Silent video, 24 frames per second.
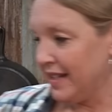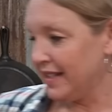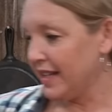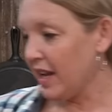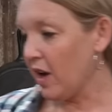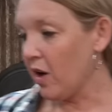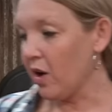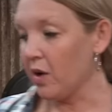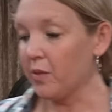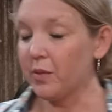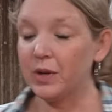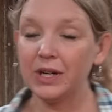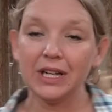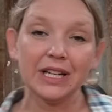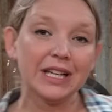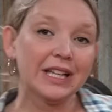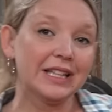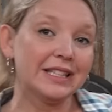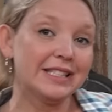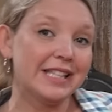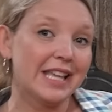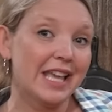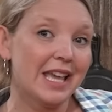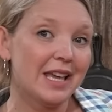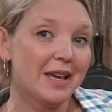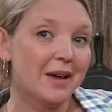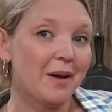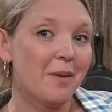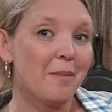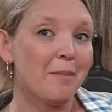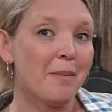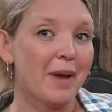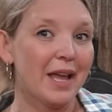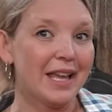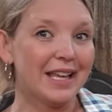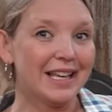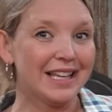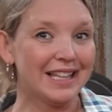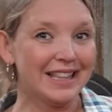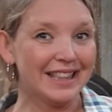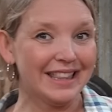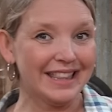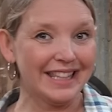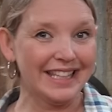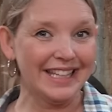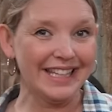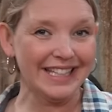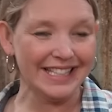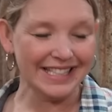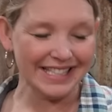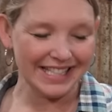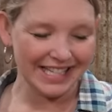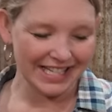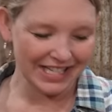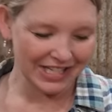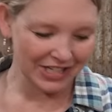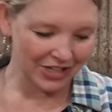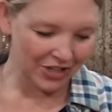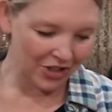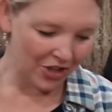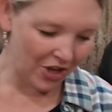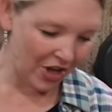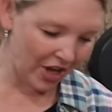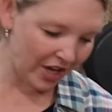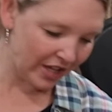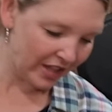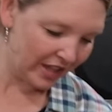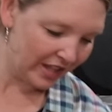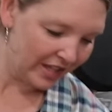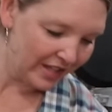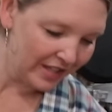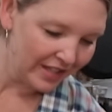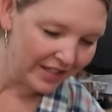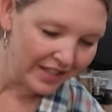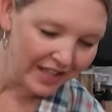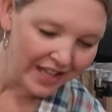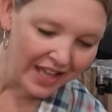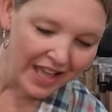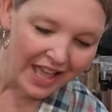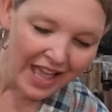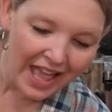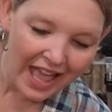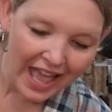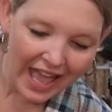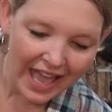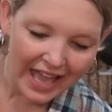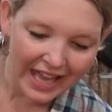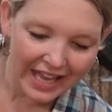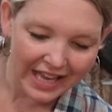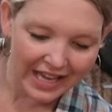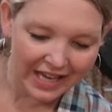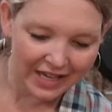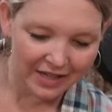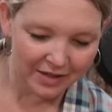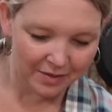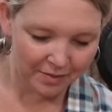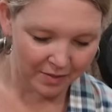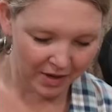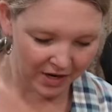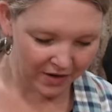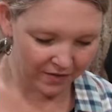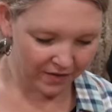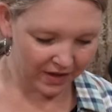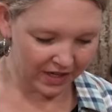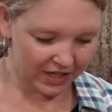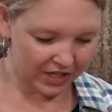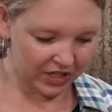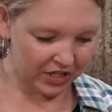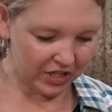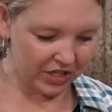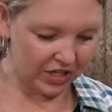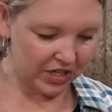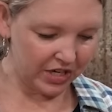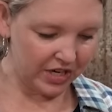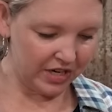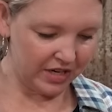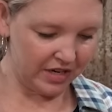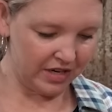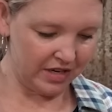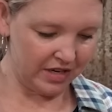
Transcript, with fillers: Now I want to take my clean dishcloth and my vinegar,